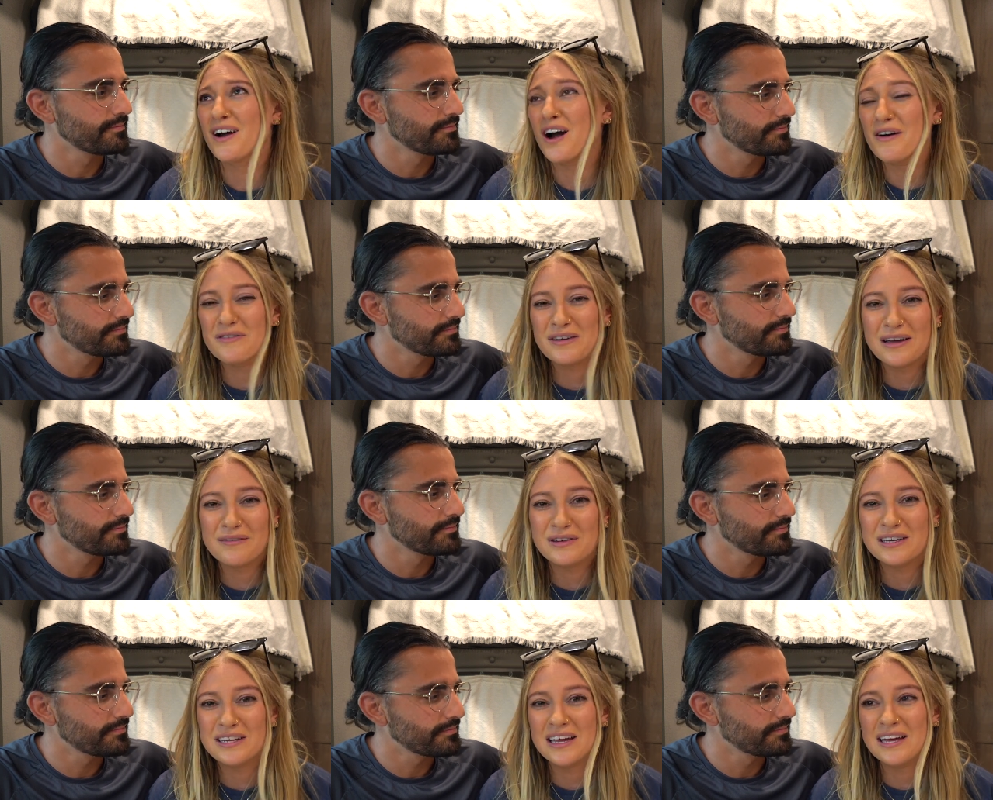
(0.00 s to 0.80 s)
Speaker 1: coffee
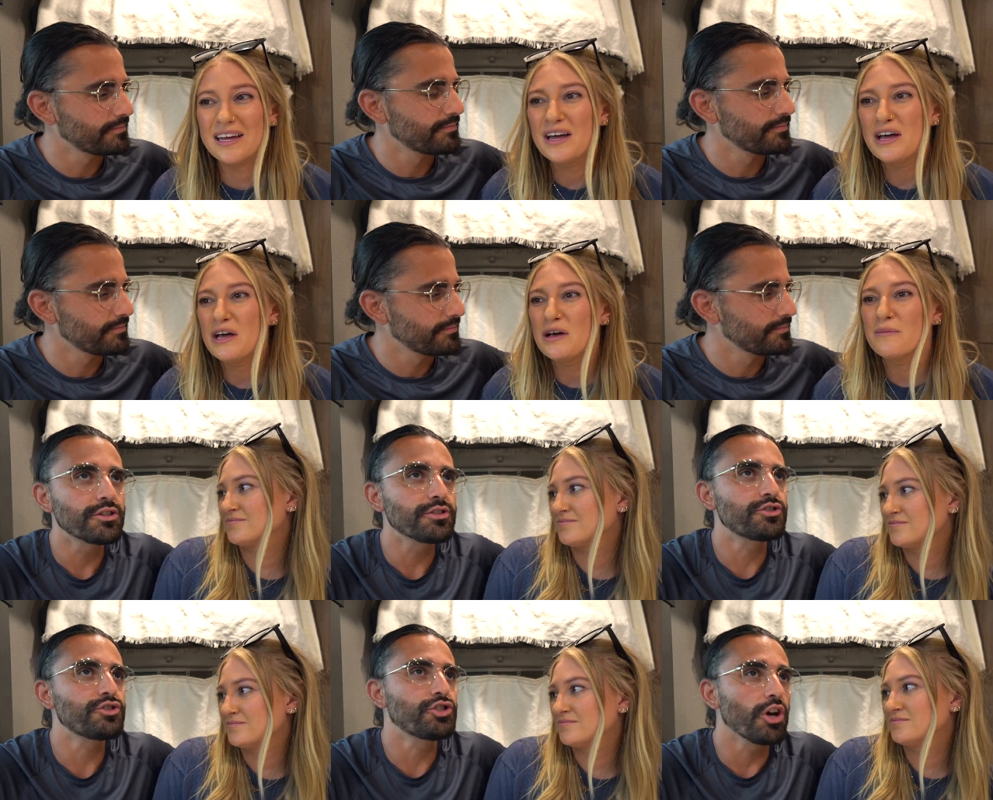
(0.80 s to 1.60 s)
every day.
Speaker 2: We
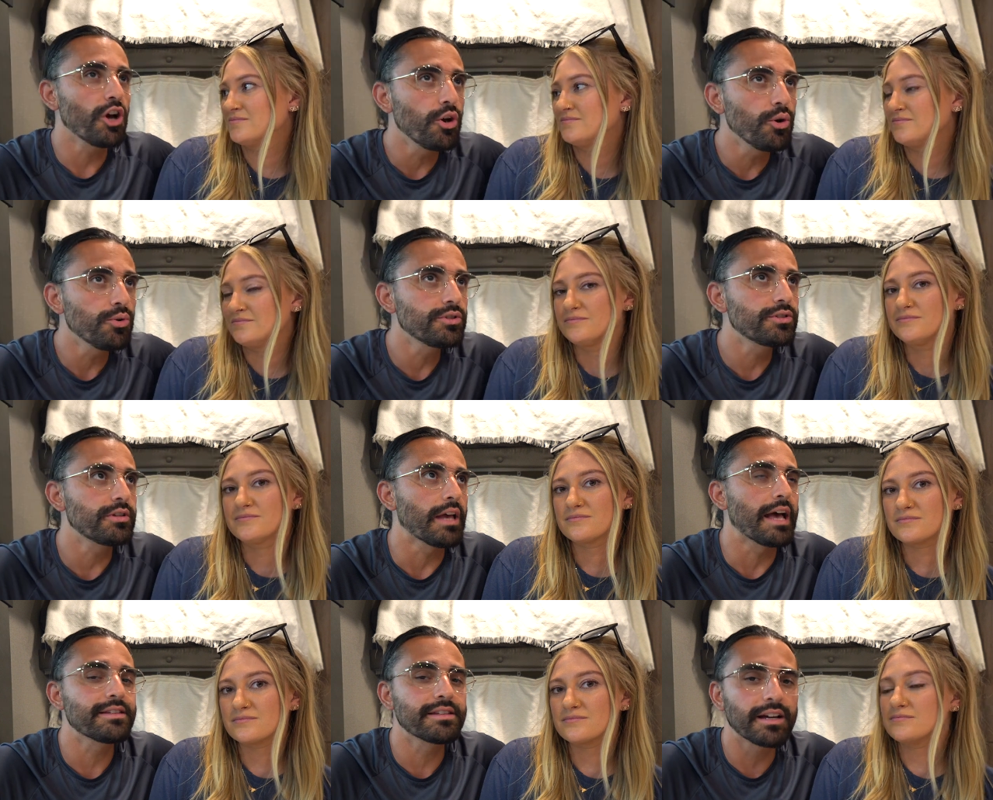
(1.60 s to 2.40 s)
just chose
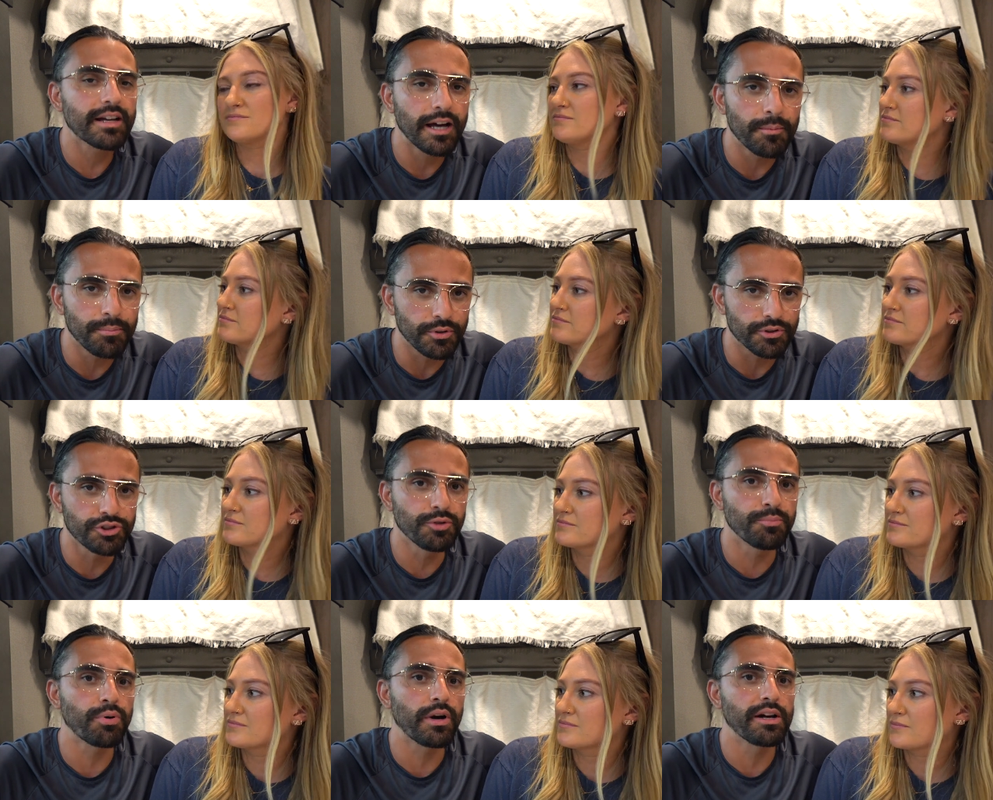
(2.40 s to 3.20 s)
as a couple
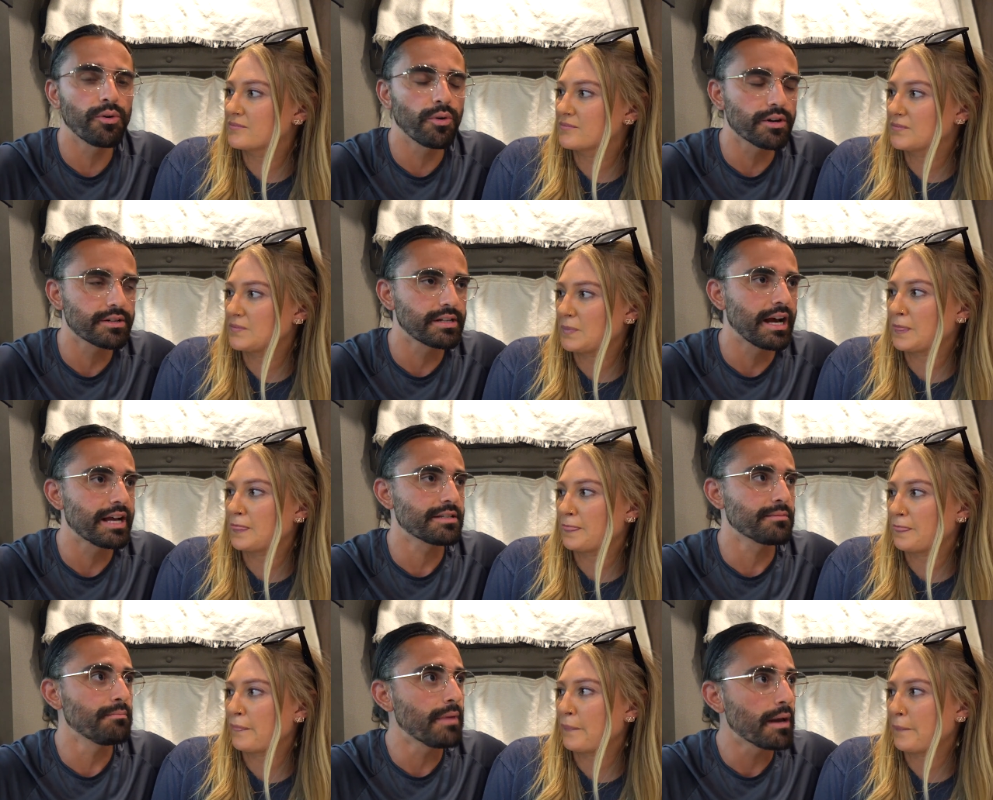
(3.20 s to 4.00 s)
to
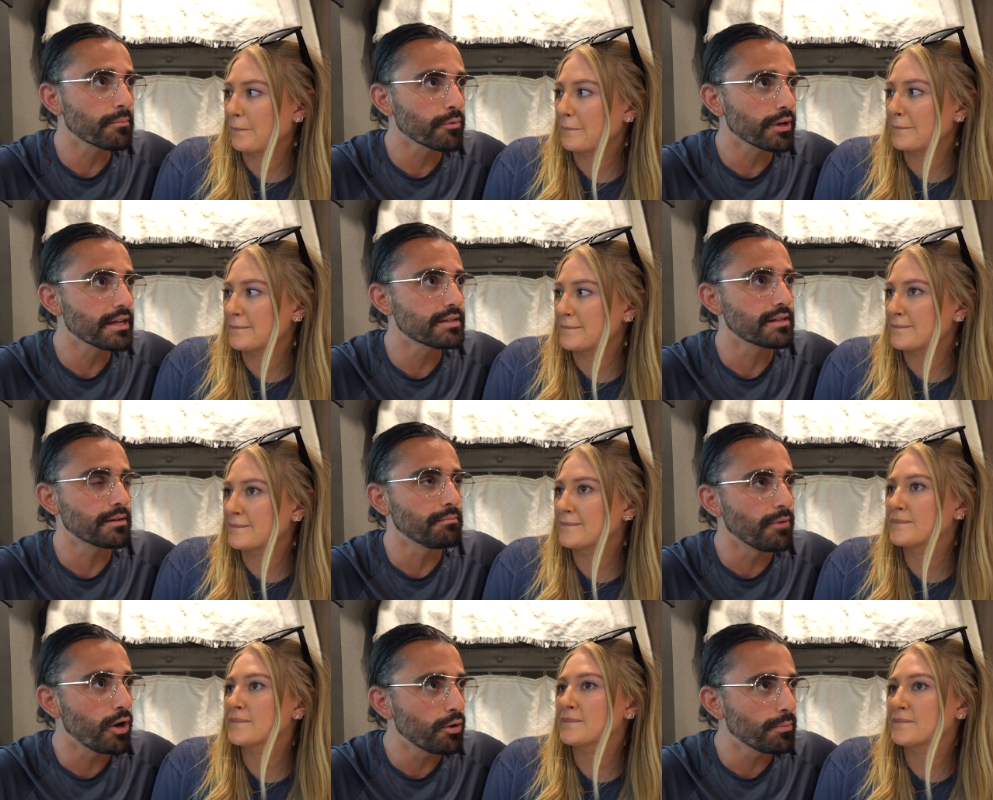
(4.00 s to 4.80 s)
prioritize memories
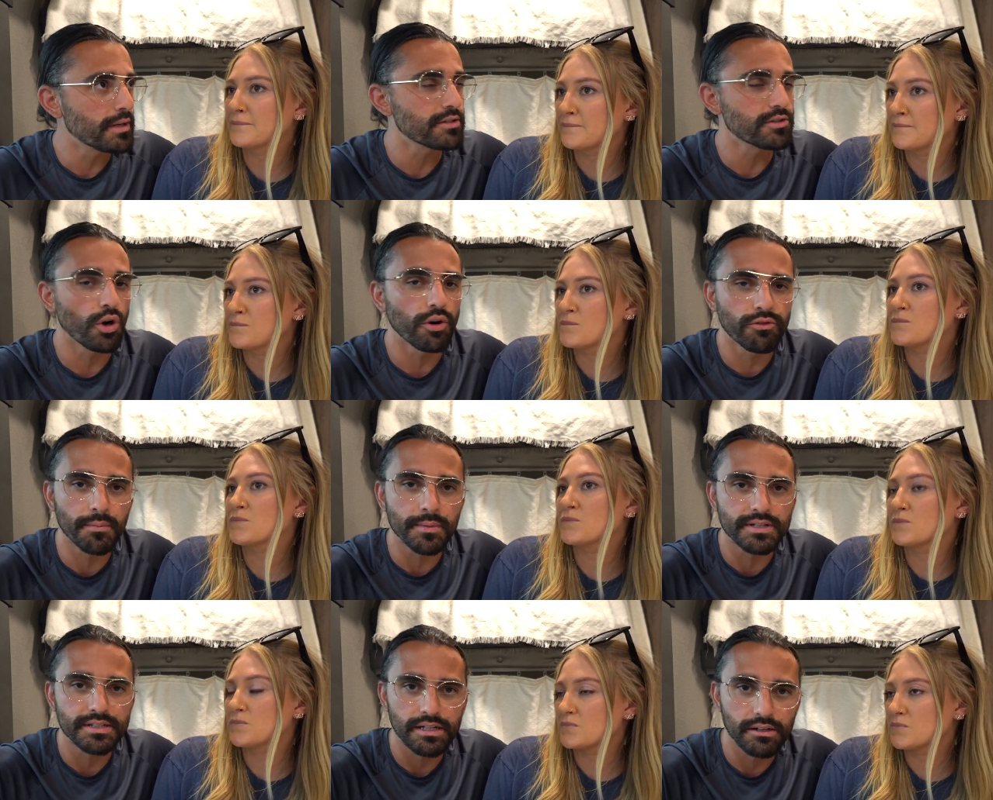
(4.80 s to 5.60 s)
and moments over
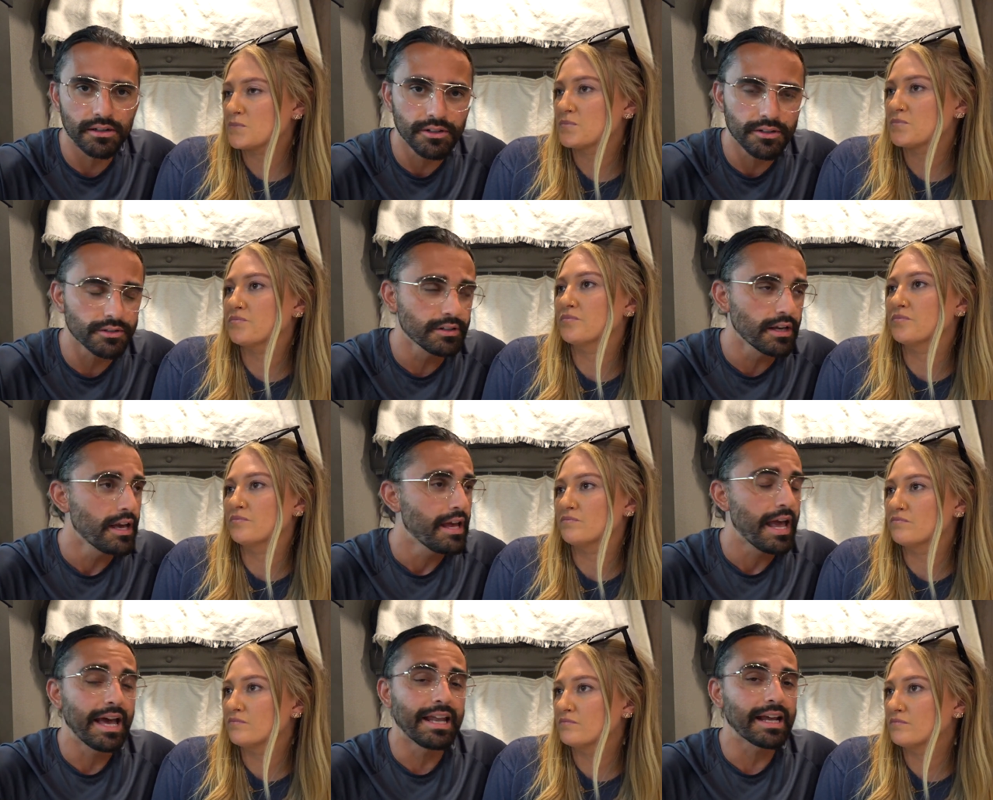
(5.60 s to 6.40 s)
materials. Mm
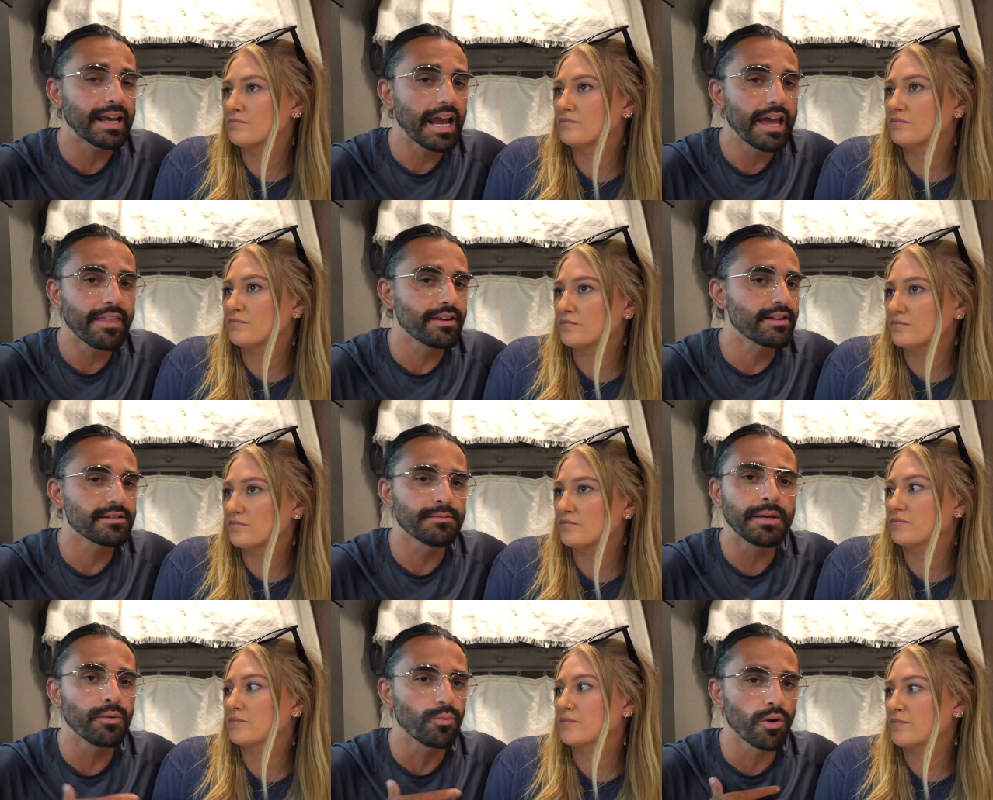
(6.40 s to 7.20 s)
-hmm. And again, that
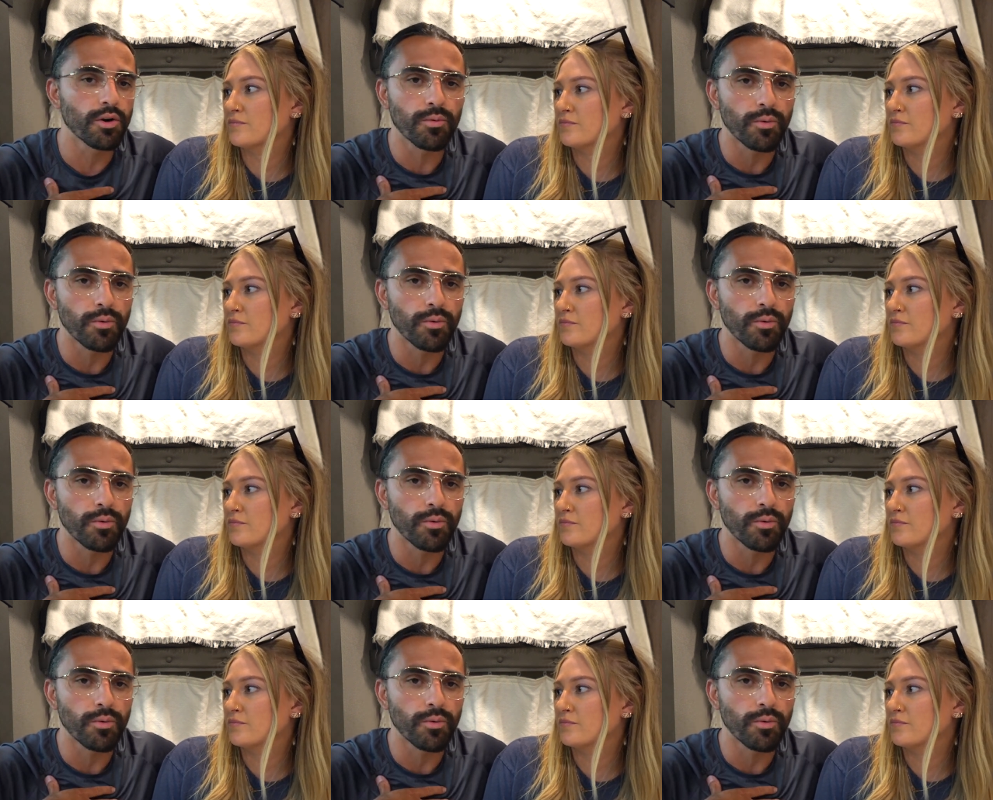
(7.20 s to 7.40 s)
doesn't mean we're